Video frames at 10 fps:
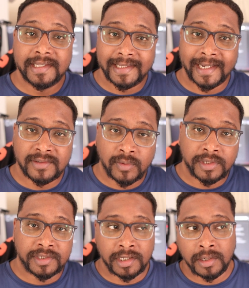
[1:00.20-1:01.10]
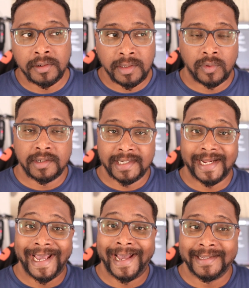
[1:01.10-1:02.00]
to the desk where the security was and
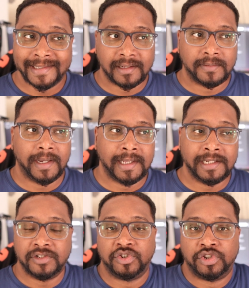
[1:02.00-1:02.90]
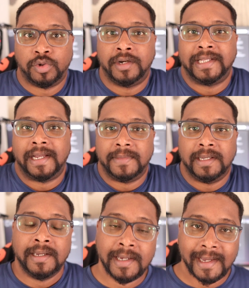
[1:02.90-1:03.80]
I asked them, and they just shrugged at
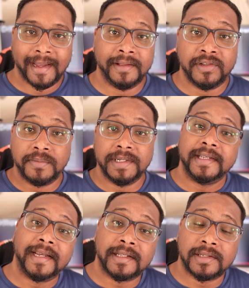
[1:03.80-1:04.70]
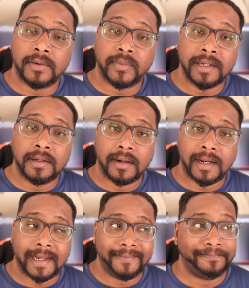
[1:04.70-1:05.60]
me and told me to get to the regular
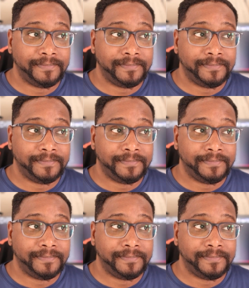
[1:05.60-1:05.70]
line.